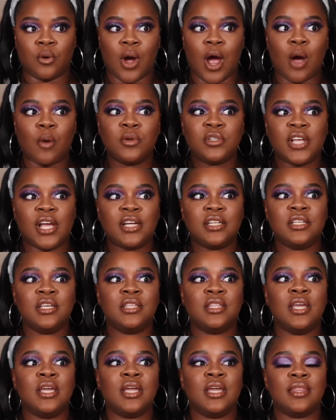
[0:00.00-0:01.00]
I was actually
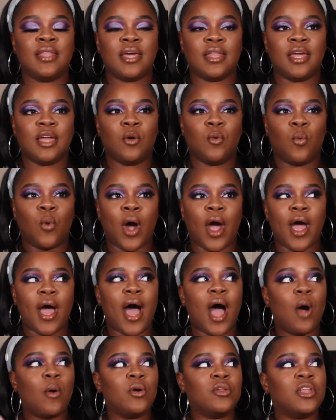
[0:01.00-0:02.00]
thinking that, like,
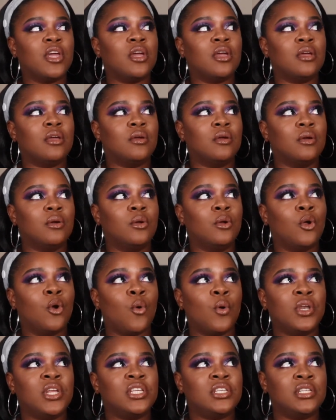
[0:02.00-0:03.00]
how are they
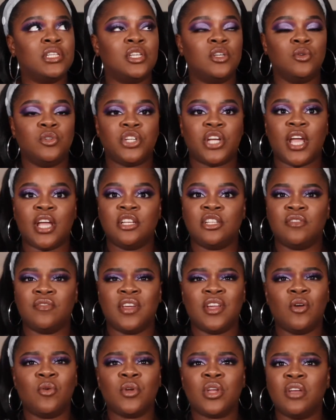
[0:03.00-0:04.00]
going to see you change if they
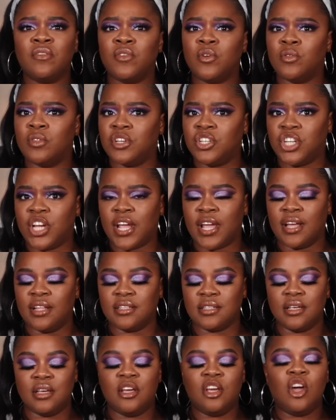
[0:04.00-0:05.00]
don't give you the
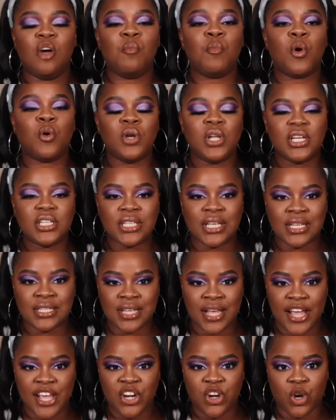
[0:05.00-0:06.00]
chance? Monique says
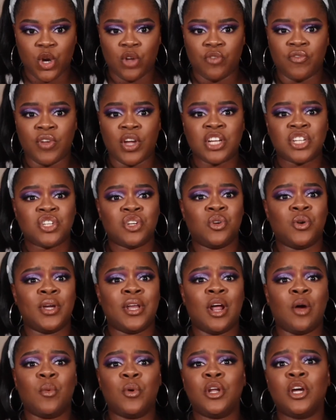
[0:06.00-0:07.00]
that in her confessional, and
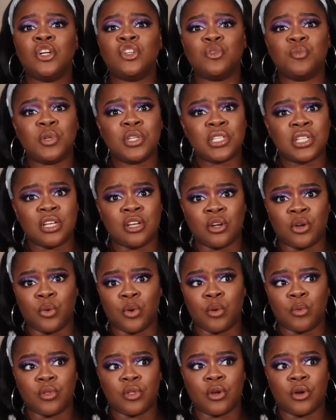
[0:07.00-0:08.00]
I 100% agree
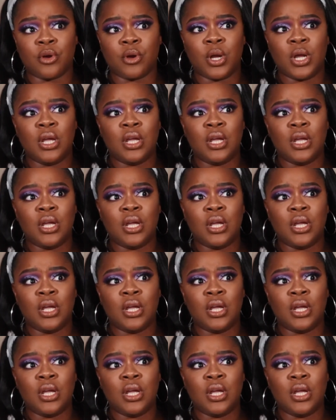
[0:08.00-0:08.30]
with her.